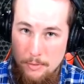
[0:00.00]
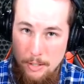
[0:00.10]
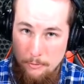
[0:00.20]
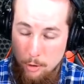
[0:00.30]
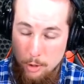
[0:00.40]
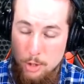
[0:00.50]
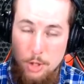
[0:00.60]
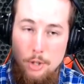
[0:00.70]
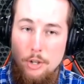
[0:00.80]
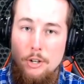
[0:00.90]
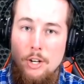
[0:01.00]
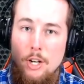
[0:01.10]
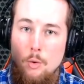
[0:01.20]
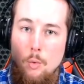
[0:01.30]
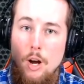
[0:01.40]
for sure
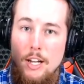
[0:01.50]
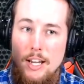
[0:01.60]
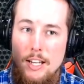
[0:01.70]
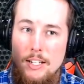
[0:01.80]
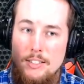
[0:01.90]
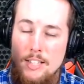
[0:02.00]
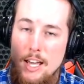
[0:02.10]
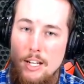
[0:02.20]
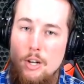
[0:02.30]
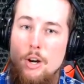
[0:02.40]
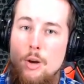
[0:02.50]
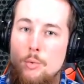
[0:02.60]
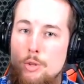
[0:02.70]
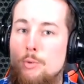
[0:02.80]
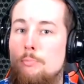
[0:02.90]
walking in and saying no no no
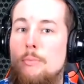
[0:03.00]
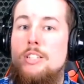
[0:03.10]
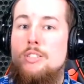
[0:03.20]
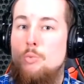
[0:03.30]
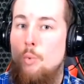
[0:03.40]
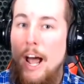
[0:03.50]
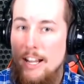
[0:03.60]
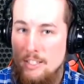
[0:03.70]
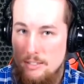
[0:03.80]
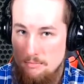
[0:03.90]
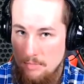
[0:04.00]
you must wax